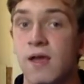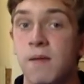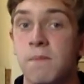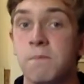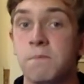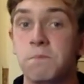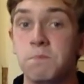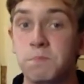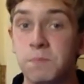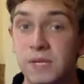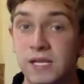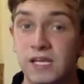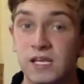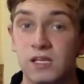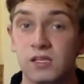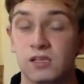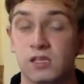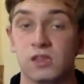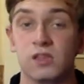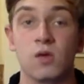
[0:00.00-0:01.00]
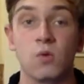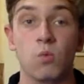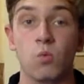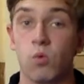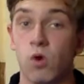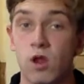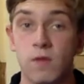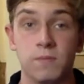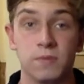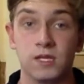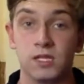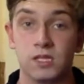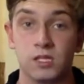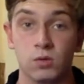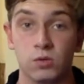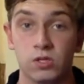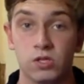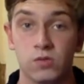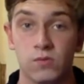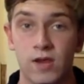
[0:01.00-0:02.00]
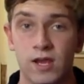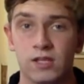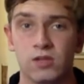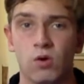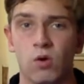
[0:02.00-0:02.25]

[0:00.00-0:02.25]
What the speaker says: means that there won't be a Zelda Direct,